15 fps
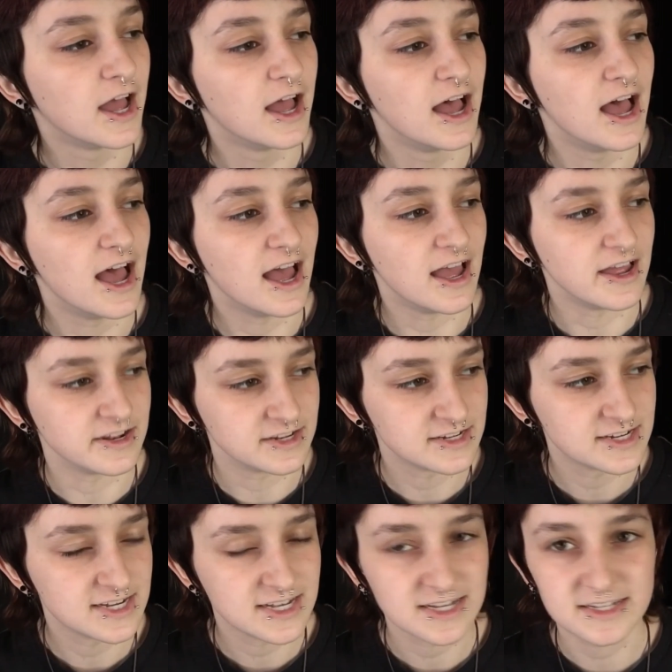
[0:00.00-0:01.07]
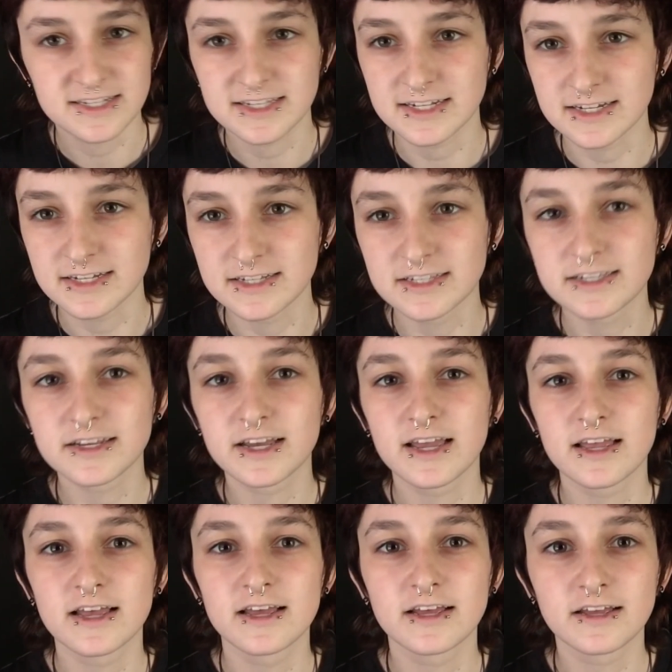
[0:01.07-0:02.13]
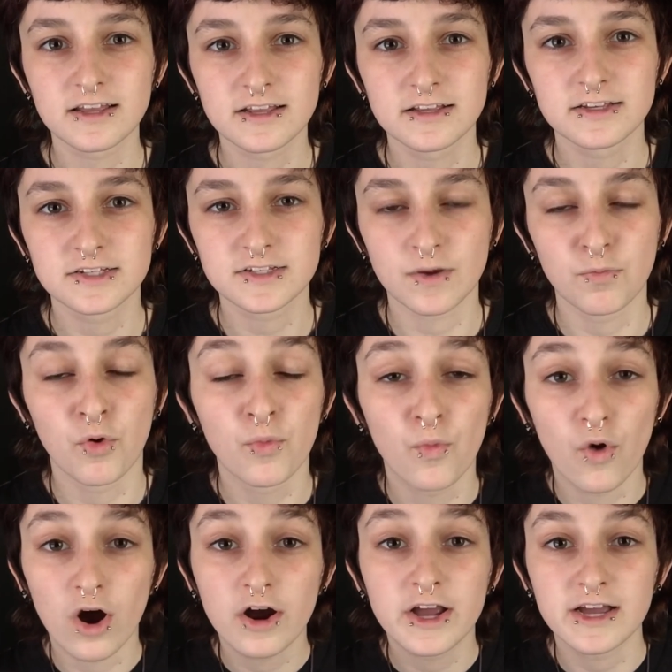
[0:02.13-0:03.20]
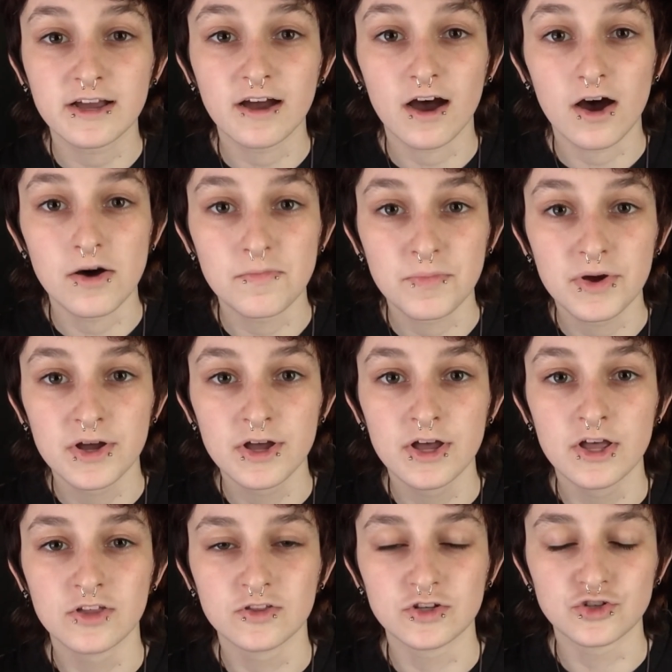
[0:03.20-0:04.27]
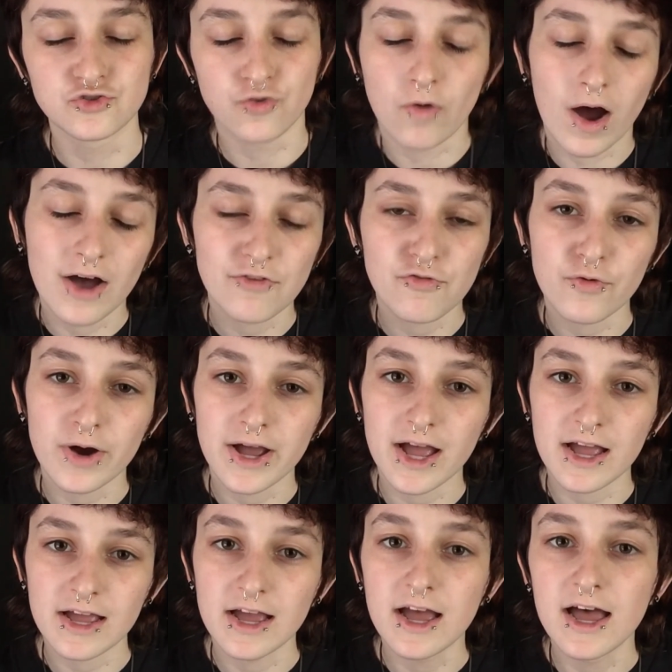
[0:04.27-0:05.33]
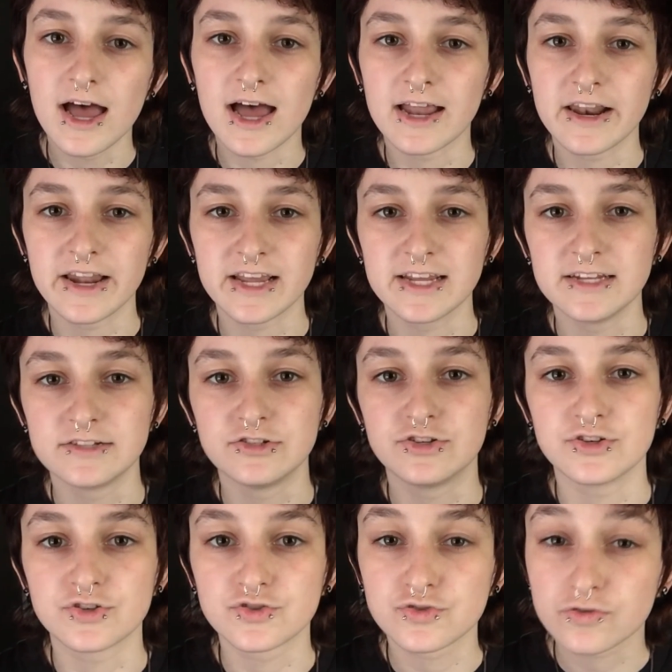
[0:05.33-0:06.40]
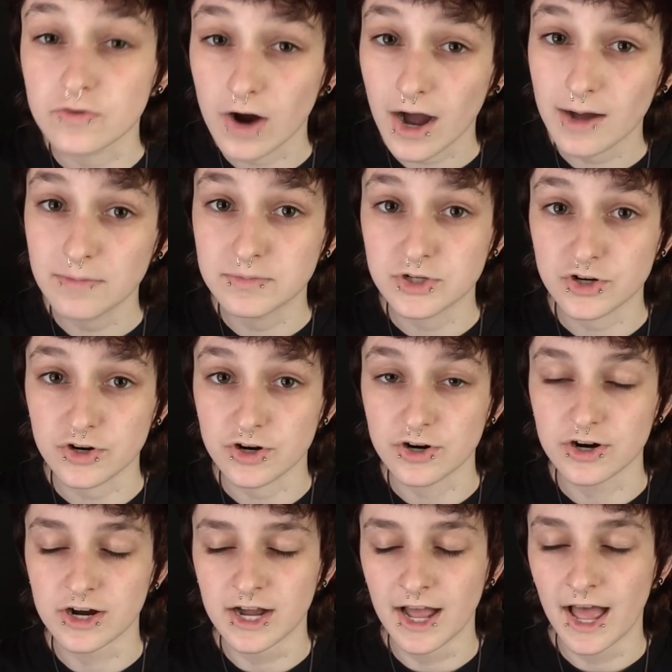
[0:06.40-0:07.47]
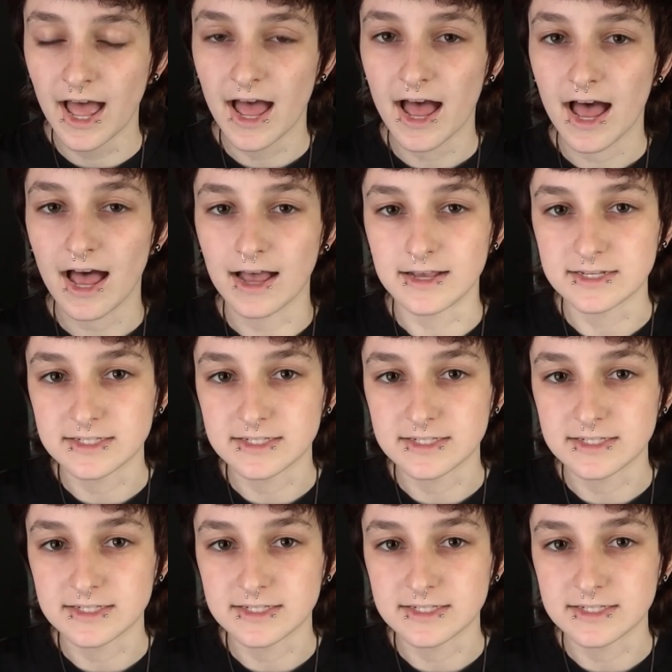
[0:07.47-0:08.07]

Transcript: and he sees someone walking up the driveway, and he described her as